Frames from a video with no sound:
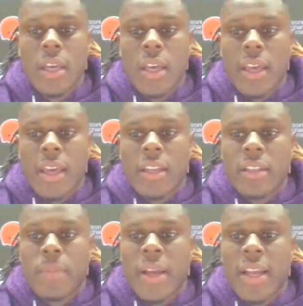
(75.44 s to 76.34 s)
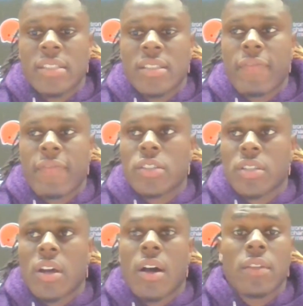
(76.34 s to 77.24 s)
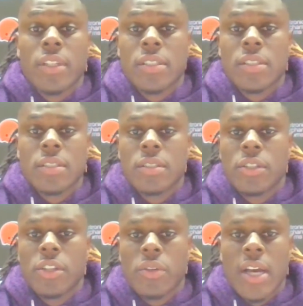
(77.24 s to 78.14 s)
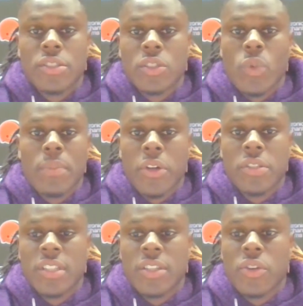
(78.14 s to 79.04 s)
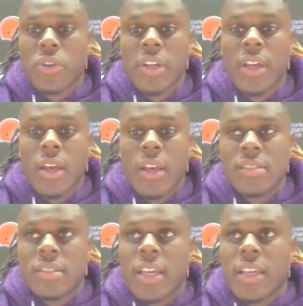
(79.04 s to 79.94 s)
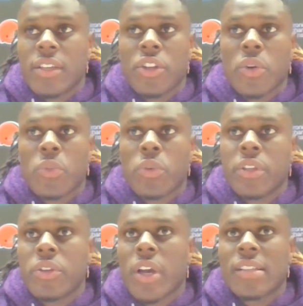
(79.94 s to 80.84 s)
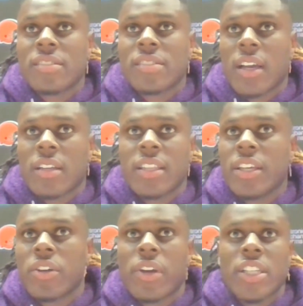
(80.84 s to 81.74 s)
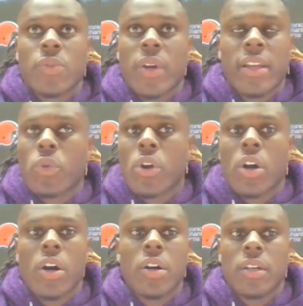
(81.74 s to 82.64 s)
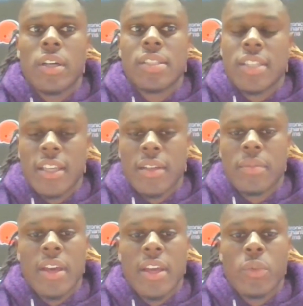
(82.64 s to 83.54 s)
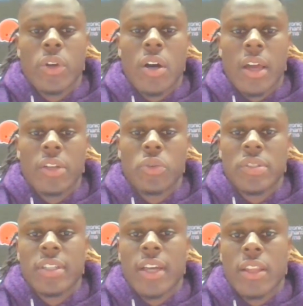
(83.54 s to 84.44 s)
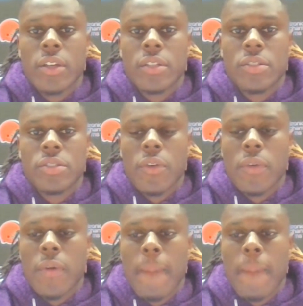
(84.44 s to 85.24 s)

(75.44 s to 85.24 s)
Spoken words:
it falls on all of us, you know, not just one person, or say, you know, you guys like a leader, X, Y. We're all a team, and we all got to do this together. So